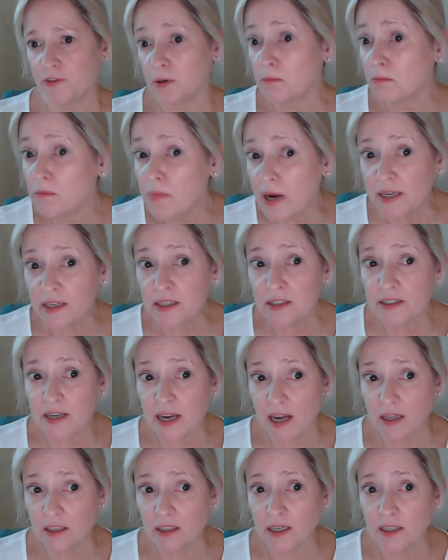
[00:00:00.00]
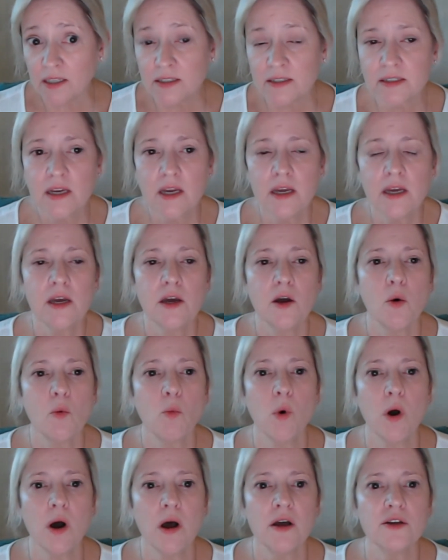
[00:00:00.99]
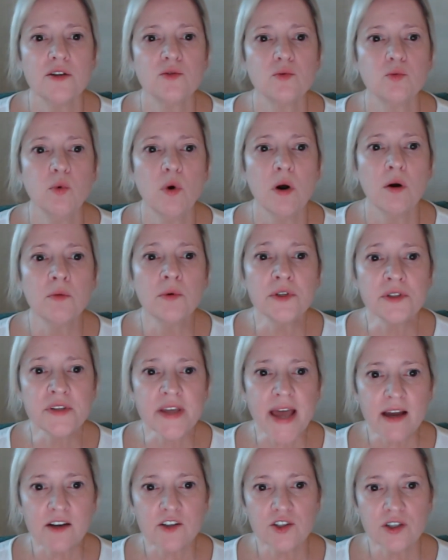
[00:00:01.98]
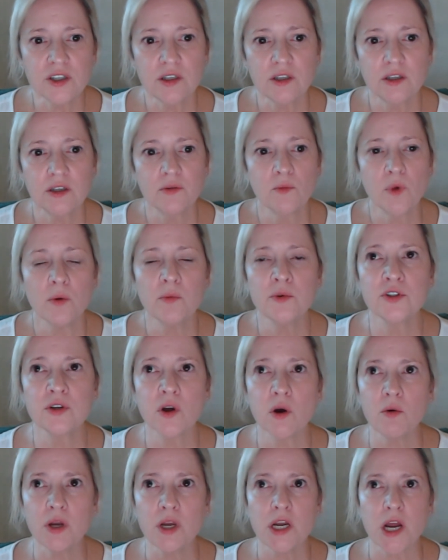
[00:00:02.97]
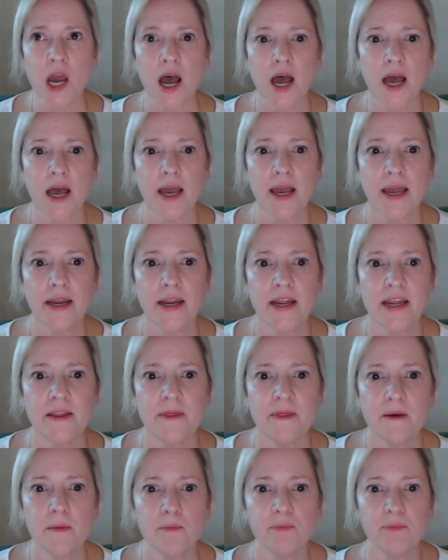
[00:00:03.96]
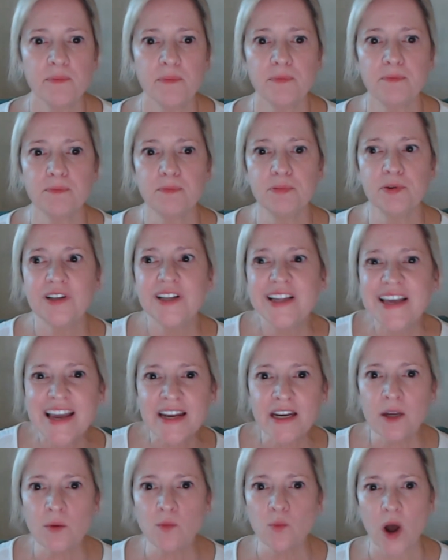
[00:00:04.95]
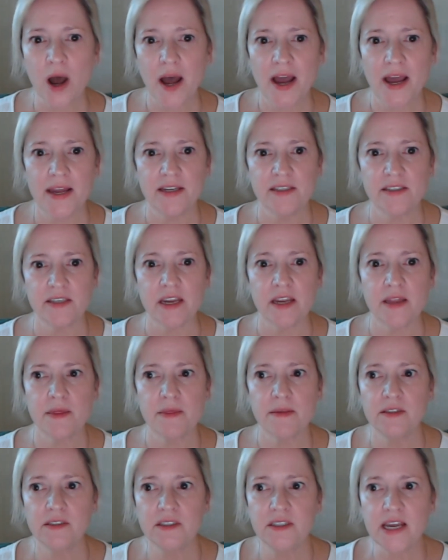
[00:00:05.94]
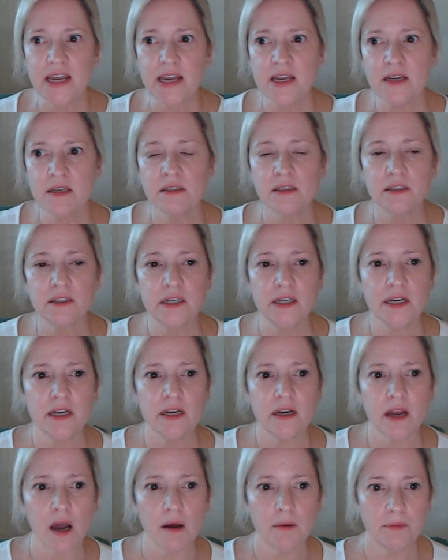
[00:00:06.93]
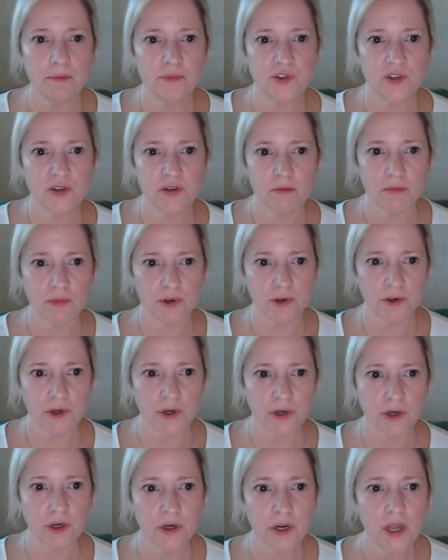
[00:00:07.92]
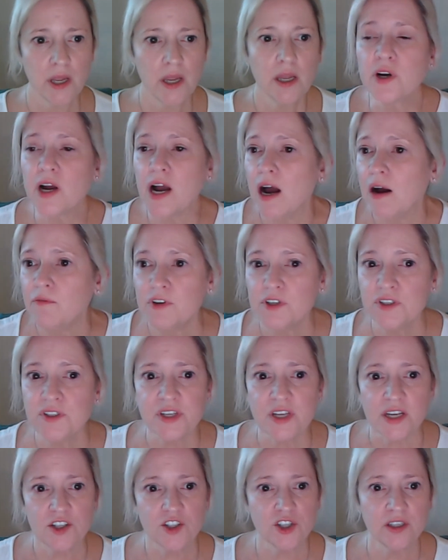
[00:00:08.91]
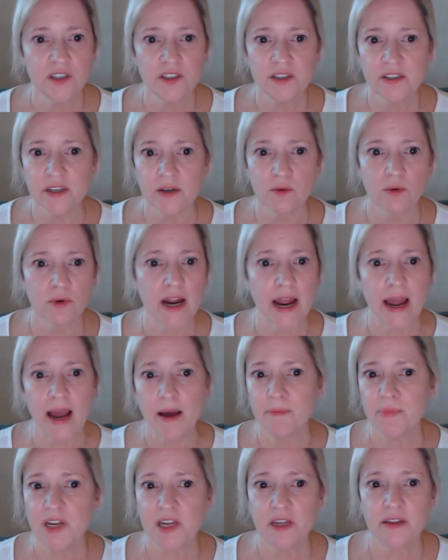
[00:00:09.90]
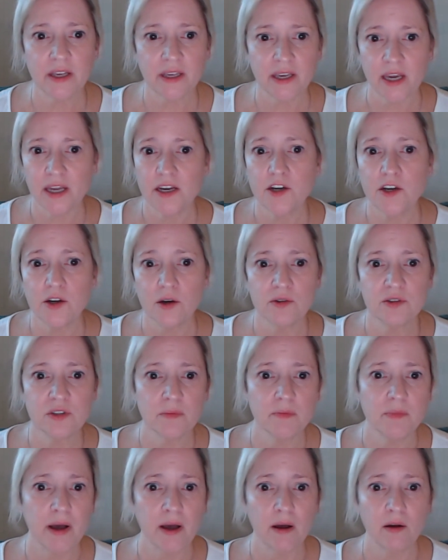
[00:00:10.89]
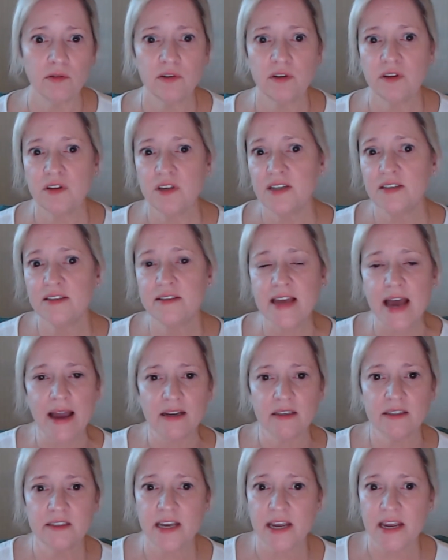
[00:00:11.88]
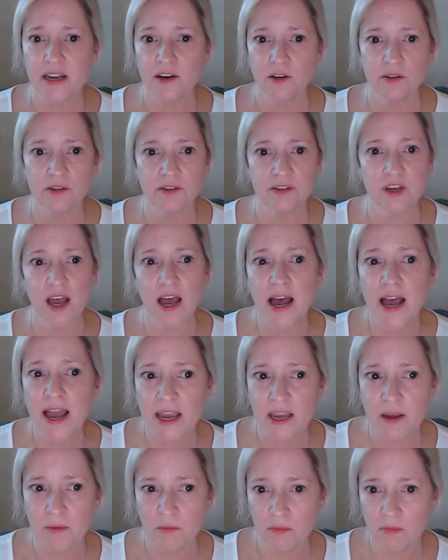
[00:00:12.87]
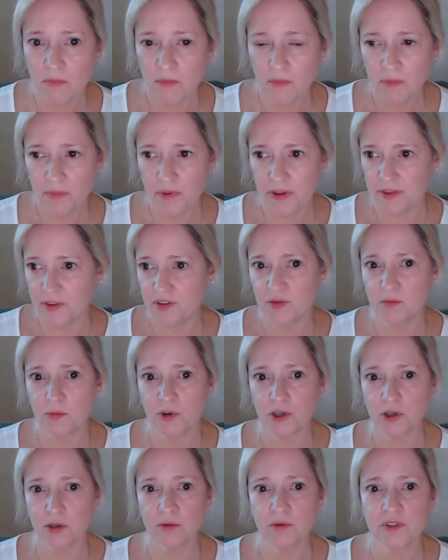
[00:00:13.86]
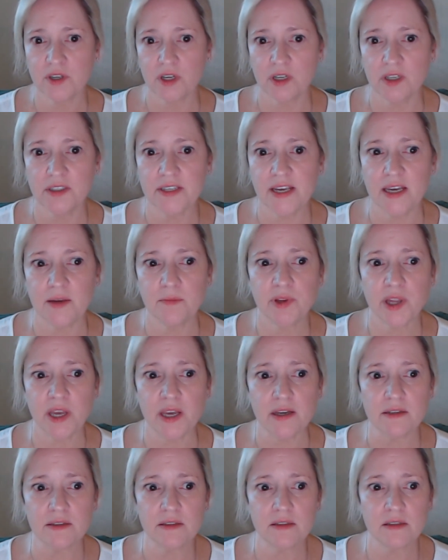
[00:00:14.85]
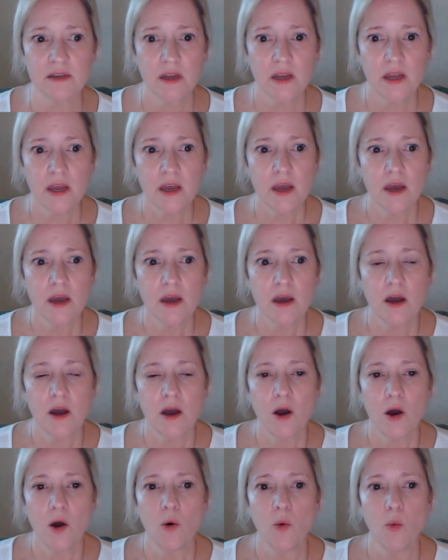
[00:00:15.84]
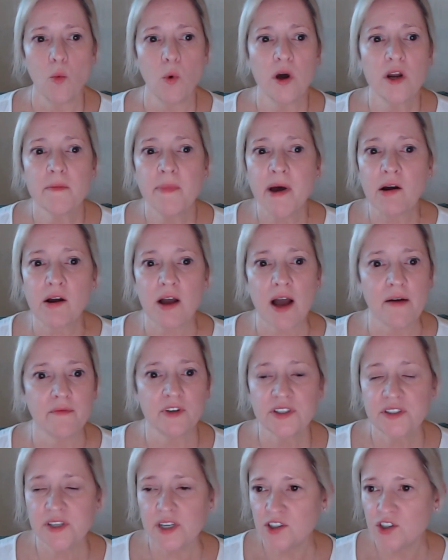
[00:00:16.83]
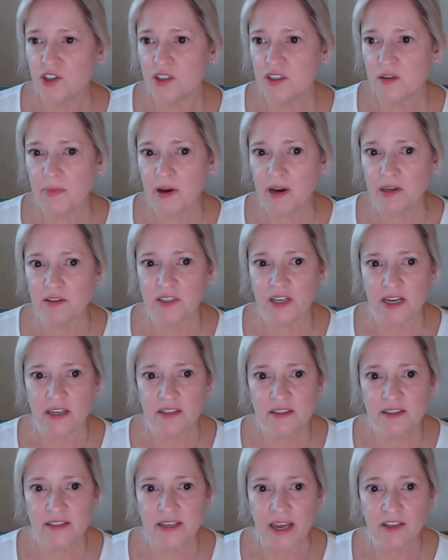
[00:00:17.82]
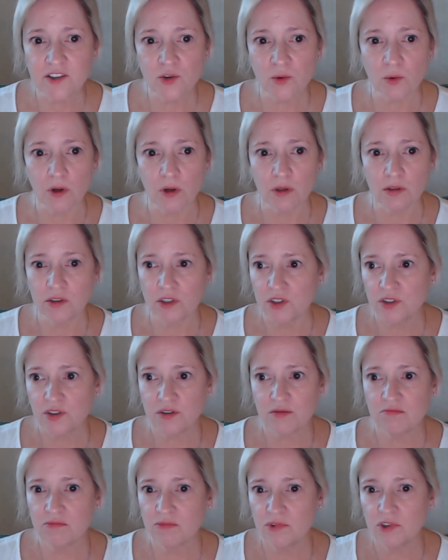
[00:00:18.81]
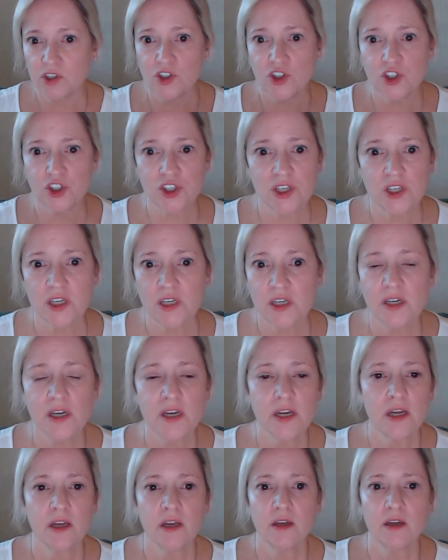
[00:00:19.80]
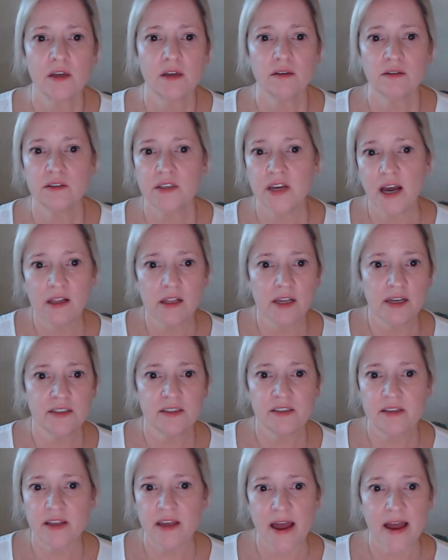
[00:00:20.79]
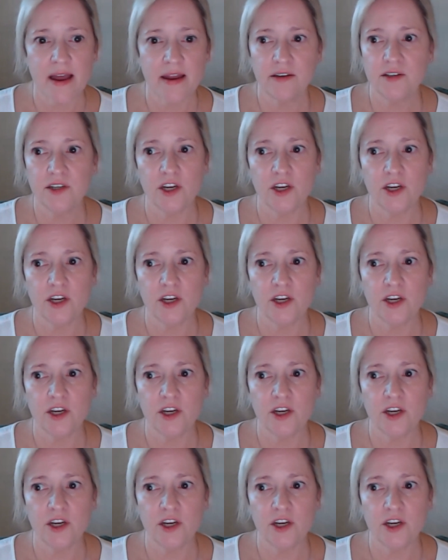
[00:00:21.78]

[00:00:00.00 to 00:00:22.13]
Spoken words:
might tell us was what was going on in the planning wise in the days leading up to the murder. Conversations that were happening that Katie knows about the exact date or time that this murder was going to take place. What about conversations about Dan's schedule? Could she tell us that,